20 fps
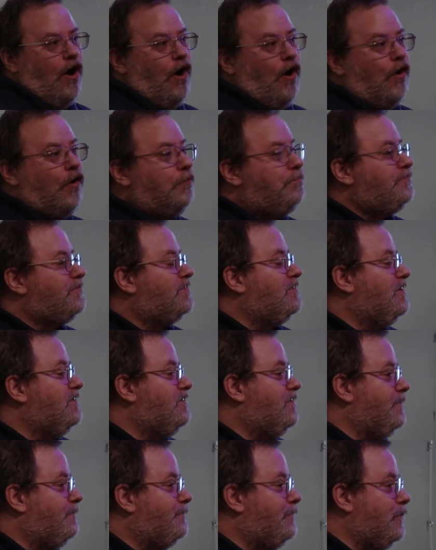hopes
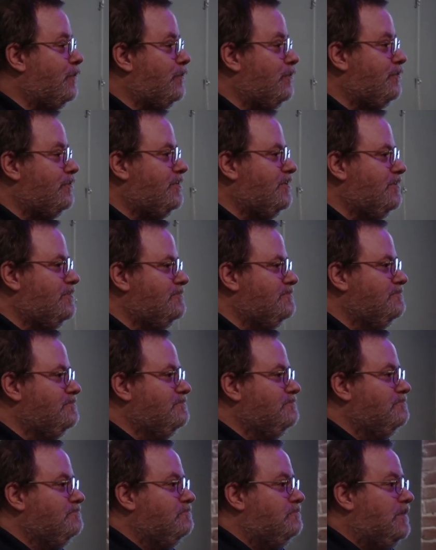deferred,
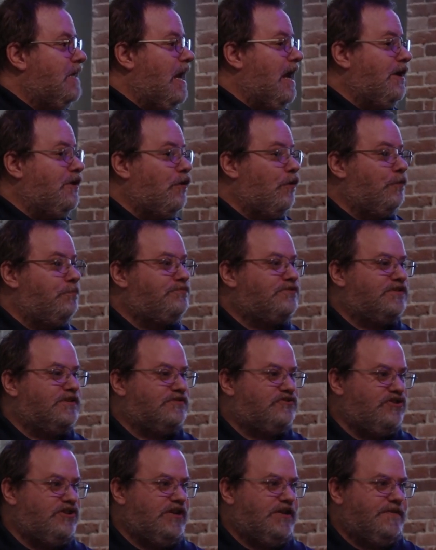and hopes
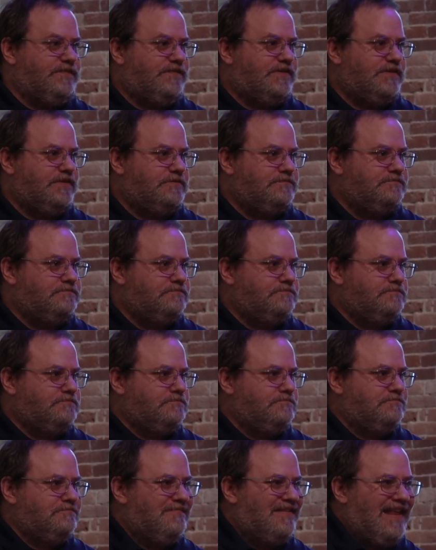achieved.
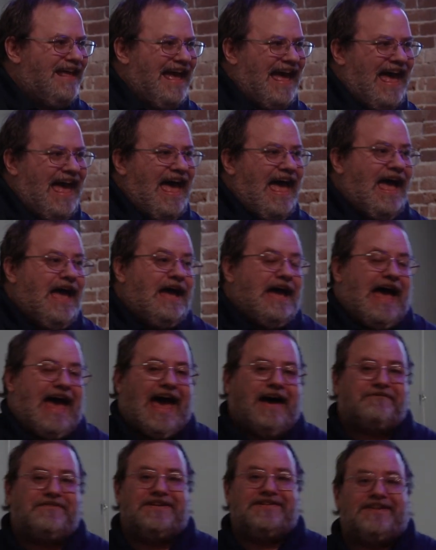
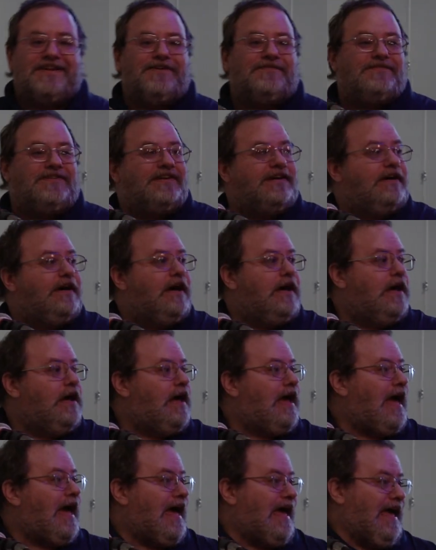Having lived
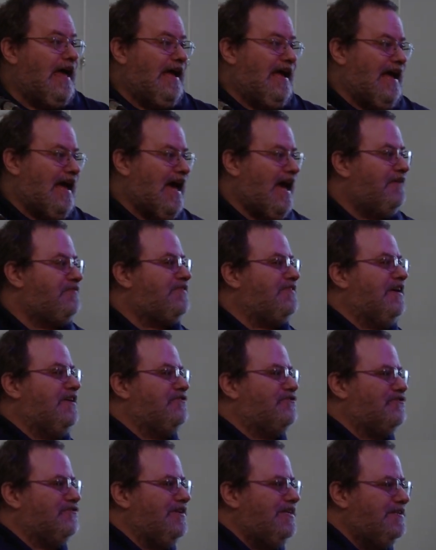a half
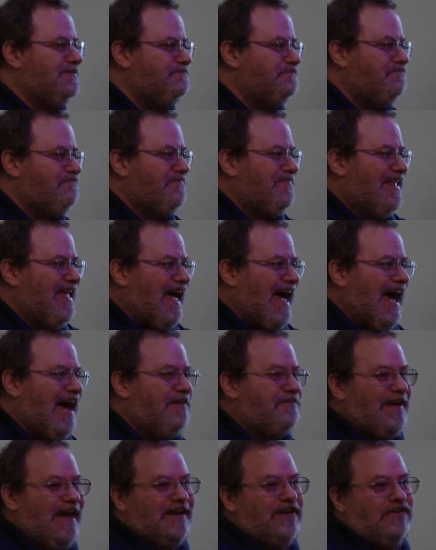century,
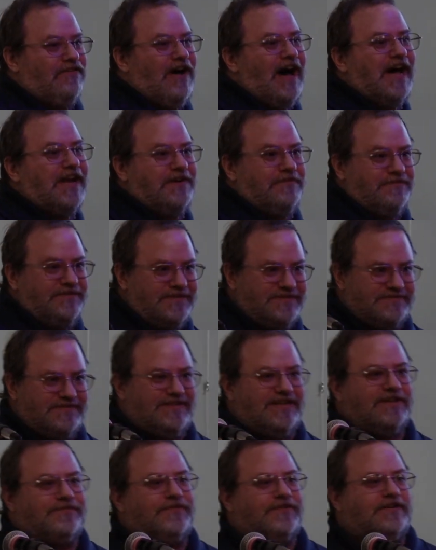I've had a lot of
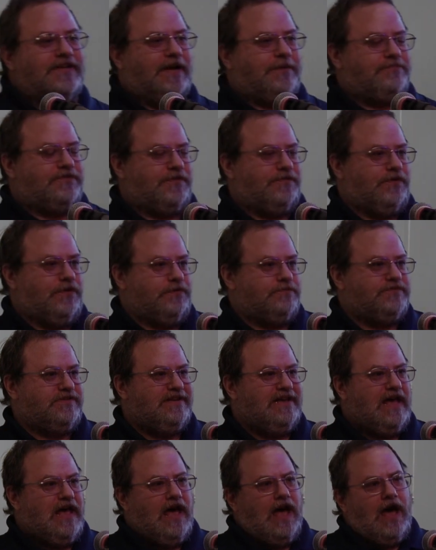different types of hope.
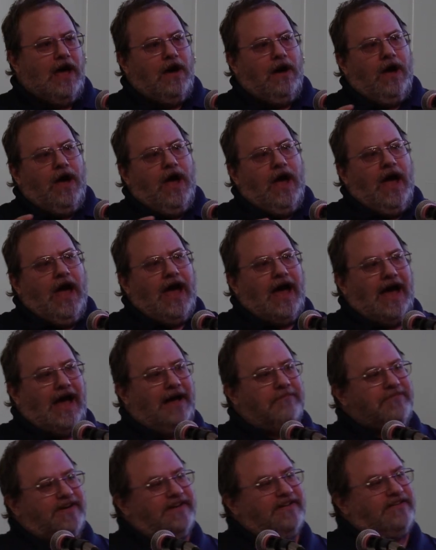
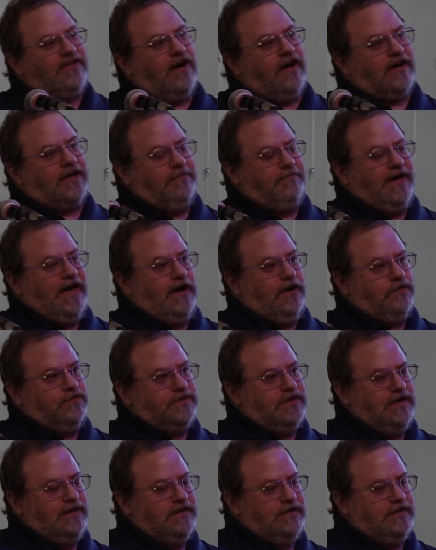I'm going to talk about